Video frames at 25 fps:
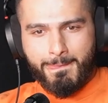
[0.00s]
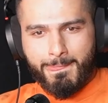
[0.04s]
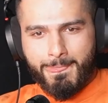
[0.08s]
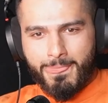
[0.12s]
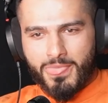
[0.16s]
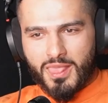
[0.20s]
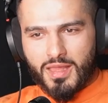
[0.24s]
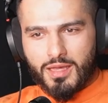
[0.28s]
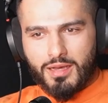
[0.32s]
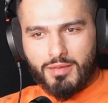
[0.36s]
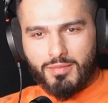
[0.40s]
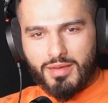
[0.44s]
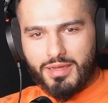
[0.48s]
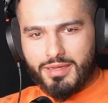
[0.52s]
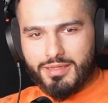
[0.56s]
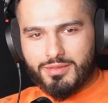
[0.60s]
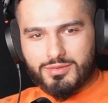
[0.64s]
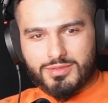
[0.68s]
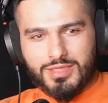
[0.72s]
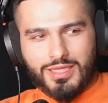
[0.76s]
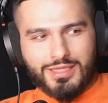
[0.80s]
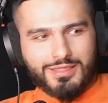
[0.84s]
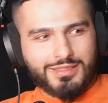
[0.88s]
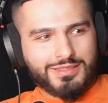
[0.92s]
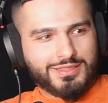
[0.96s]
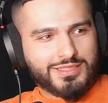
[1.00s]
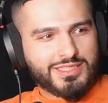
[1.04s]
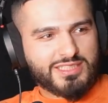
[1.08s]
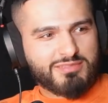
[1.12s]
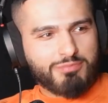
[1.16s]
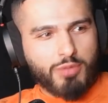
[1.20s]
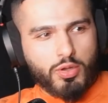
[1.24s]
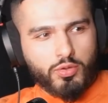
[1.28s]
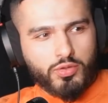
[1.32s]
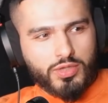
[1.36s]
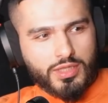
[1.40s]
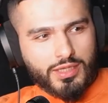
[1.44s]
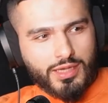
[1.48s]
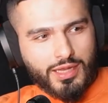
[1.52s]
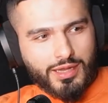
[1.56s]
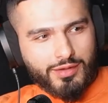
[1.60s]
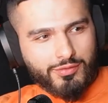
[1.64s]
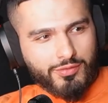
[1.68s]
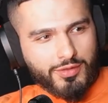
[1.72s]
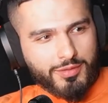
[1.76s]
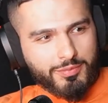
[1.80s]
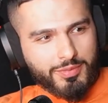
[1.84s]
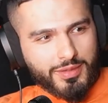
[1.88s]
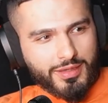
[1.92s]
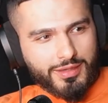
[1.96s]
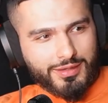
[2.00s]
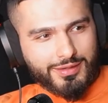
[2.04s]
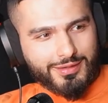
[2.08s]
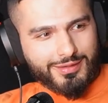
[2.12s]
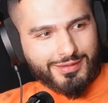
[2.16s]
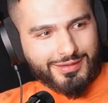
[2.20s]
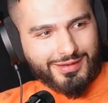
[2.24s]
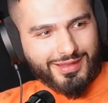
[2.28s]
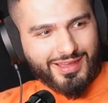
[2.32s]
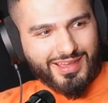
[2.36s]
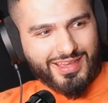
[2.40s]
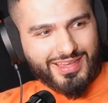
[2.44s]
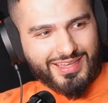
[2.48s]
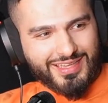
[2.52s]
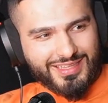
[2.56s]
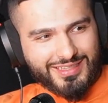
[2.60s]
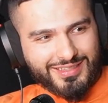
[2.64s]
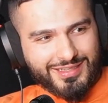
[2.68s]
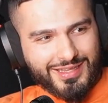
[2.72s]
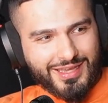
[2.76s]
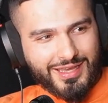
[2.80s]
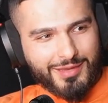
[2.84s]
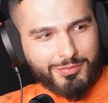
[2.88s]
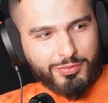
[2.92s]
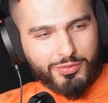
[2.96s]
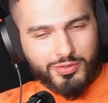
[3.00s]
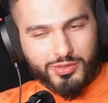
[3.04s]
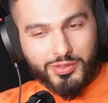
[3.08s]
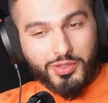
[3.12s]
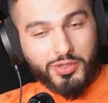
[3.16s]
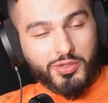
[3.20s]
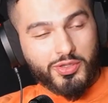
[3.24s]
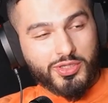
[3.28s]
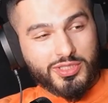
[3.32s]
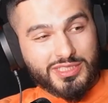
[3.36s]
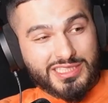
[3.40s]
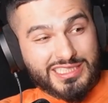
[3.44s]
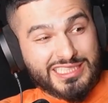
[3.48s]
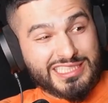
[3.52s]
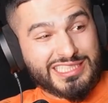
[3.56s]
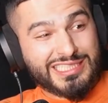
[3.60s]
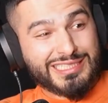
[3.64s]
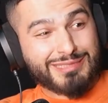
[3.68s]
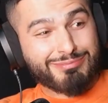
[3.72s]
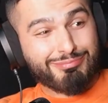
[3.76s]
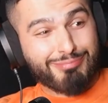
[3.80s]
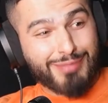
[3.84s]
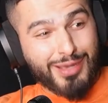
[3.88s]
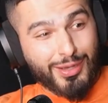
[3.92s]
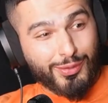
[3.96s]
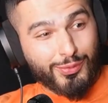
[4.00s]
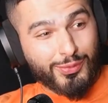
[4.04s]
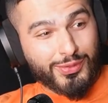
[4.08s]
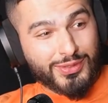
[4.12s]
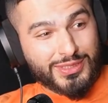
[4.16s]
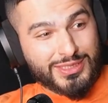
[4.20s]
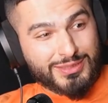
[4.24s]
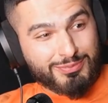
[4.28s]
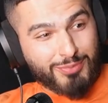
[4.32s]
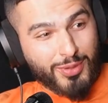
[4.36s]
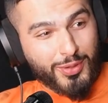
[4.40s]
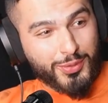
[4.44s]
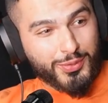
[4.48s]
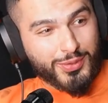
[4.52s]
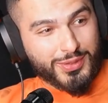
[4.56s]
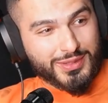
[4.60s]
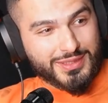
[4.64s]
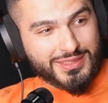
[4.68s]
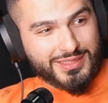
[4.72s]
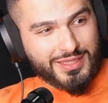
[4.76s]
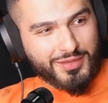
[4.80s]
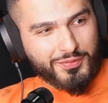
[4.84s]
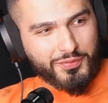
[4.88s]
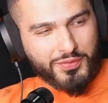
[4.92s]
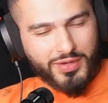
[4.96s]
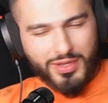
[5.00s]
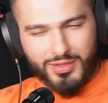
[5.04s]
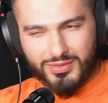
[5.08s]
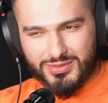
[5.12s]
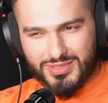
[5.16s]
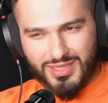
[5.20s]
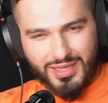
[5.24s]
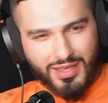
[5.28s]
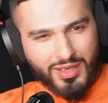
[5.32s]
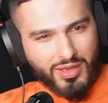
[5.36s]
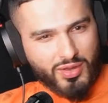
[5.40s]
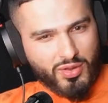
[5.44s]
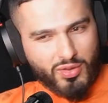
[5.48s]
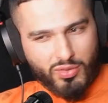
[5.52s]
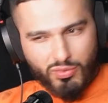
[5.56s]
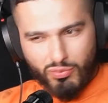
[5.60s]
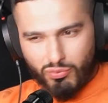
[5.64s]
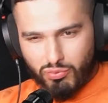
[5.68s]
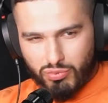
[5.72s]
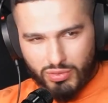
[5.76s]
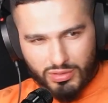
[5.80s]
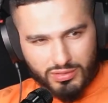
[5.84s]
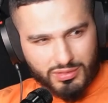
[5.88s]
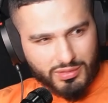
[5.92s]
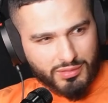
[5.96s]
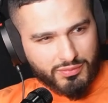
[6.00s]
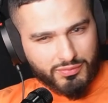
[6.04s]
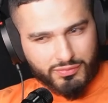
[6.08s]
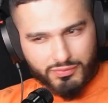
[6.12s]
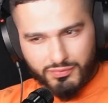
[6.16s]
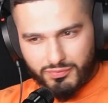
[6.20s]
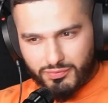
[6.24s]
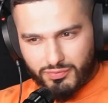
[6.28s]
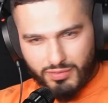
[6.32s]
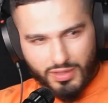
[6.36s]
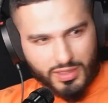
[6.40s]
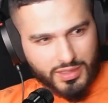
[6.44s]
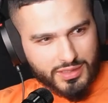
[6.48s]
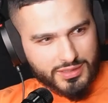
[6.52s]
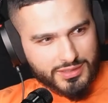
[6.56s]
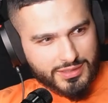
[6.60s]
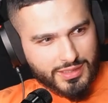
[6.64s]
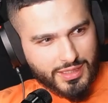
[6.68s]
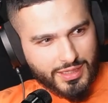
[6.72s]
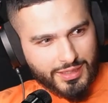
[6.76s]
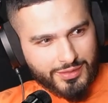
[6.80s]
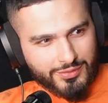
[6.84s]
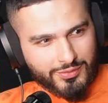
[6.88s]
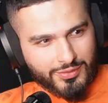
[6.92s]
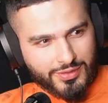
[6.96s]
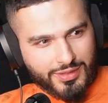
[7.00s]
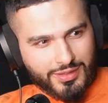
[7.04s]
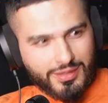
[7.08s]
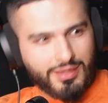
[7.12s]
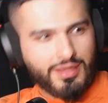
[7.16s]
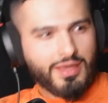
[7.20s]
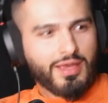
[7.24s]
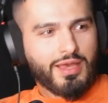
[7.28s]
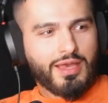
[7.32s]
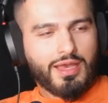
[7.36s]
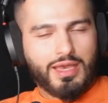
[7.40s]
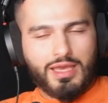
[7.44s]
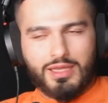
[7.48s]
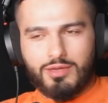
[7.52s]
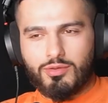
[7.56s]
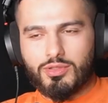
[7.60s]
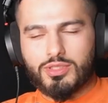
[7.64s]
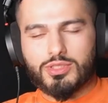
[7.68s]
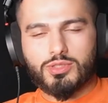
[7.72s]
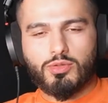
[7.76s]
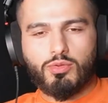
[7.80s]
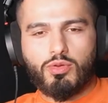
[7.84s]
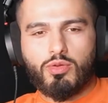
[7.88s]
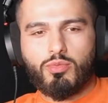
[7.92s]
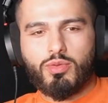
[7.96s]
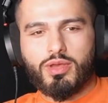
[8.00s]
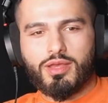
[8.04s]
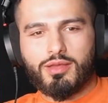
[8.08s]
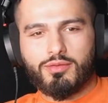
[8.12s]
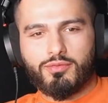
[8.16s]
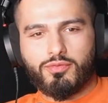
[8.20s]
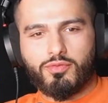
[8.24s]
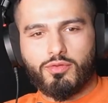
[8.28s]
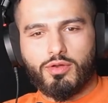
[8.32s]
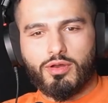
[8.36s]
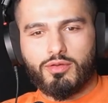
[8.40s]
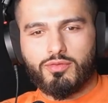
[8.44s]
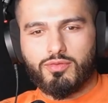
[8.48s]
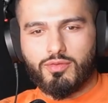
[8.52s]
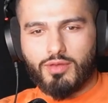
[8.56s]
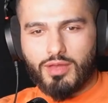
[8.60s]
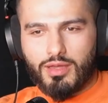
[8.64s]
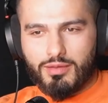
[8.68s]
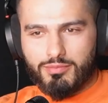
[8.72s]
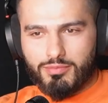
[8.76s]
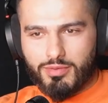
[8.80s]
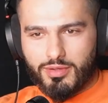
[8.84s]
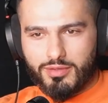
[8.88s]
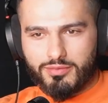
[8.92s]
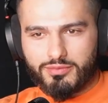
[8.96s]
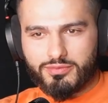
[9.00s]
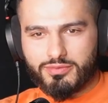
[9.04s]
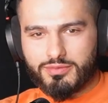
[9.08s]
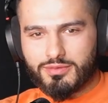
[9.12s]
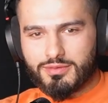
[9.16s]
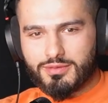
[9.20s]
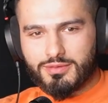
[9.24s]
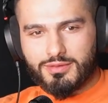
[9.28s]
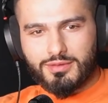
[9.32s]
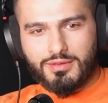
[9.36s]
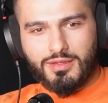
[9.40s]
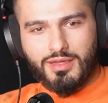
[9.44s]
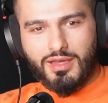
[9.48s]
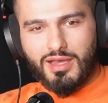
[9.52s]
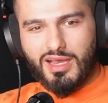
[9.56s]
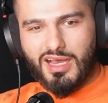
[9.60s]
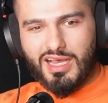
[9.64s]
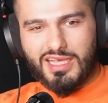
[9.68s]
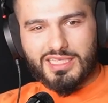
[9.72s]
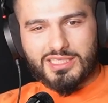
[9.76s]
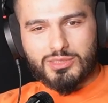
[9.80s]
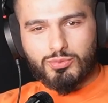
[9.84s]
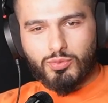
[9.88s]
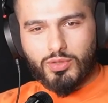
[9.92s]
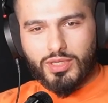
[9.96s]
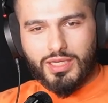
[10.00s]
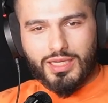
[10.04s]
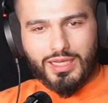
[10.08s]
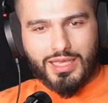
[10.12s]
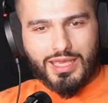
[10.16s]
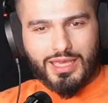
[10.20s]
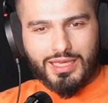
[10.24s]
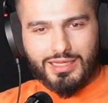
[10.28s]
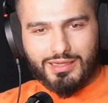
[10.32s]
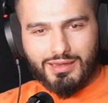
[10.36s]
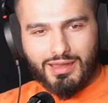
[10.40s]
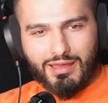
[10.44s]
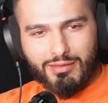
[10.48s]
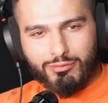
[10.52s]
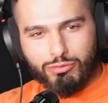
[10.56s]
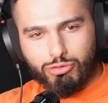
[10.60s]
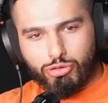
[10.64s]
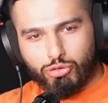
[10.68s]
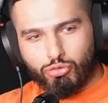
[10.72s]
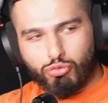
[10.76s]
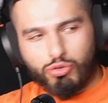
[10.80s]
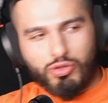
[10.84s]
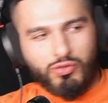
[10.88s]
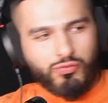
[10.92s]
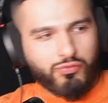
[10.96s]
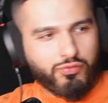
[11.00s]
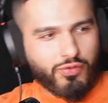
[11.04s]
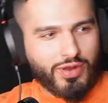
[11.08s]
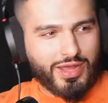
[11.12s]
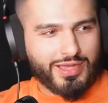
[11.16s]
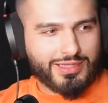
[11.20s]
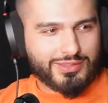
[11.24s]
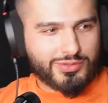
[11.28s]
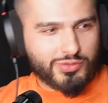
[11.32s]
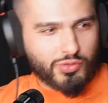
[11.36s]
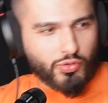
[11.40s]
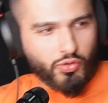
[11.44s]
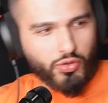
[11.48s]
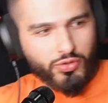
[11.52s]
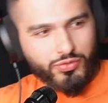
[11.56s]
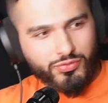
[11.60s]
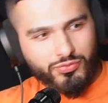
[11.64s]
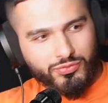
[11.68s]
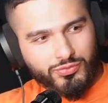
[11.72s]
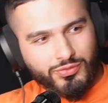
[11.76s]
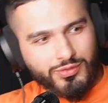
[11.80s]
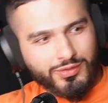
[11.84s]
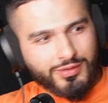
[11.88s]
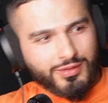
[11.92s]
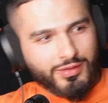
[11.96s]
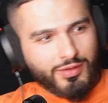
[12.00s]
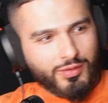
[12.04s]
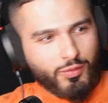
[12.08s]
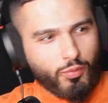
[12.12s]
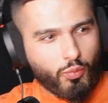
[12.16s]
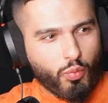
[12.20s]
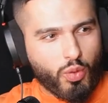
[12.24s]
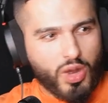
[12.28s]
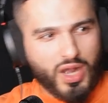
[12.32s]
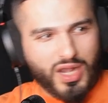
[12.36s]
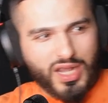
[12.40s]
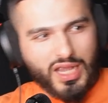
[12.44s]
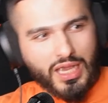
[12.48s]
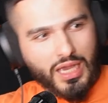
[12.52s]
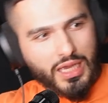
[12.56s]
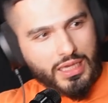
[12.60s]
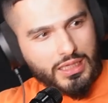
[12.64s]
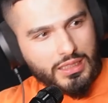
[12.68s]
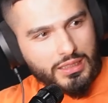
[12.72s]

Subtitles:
come out. There was like this smoking area bit, like in the airport. You know, you could smell the smoke and stuff. And I was like, what the fuck is going on here? Anyway, so we're waiting for our flight, bruv. I swear they're getting like 3 flights on one gate.